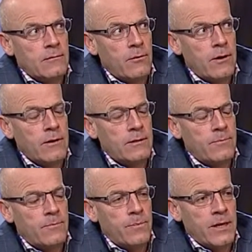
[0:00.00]
it
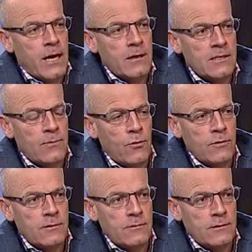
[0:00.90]
began, I
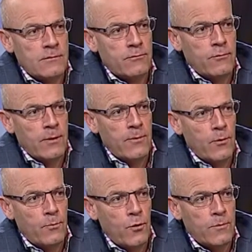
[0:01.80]
suppose, was when I
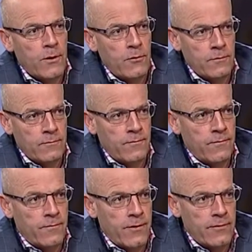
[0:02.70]
bought my own
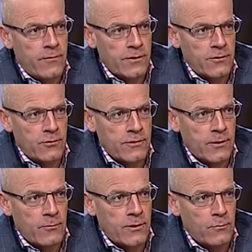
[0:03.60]
very first horse when
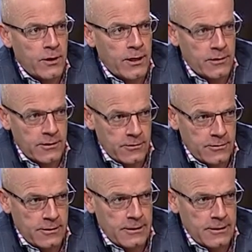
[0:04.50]
I worked at Whitecattle Stud